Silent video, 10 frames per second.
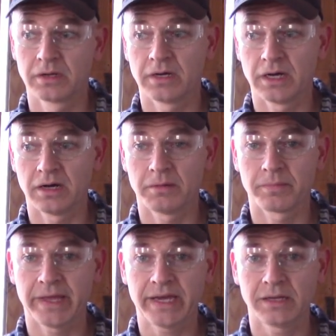
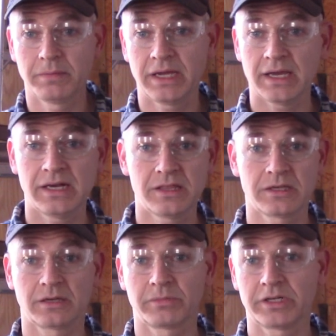I can make
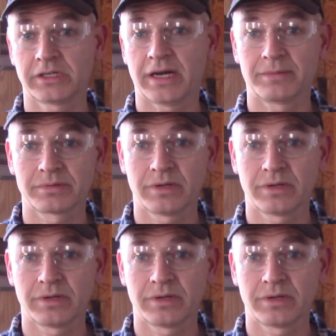anything in my shop.